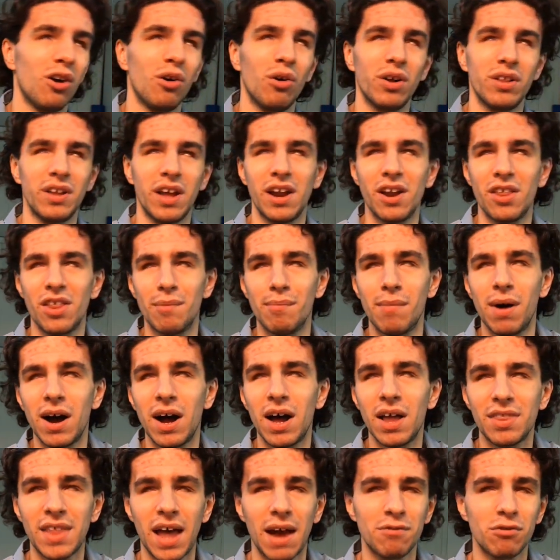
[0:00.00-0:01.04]
you know, at the end of the
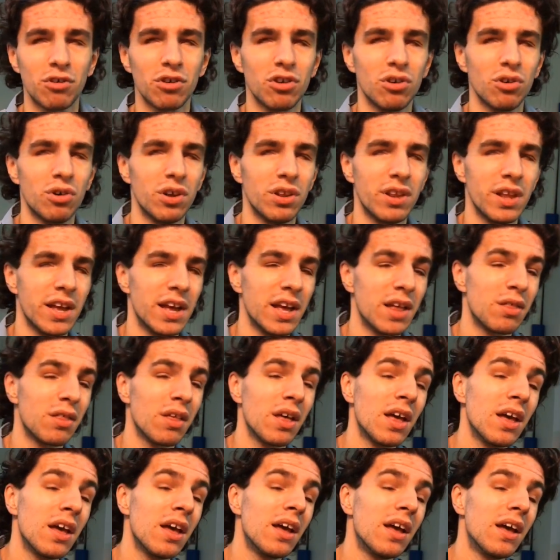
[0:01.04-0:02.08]
month after doing
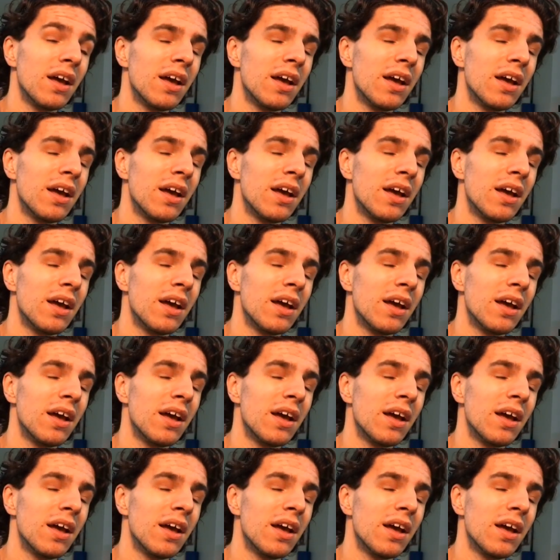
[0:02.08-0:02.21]
this,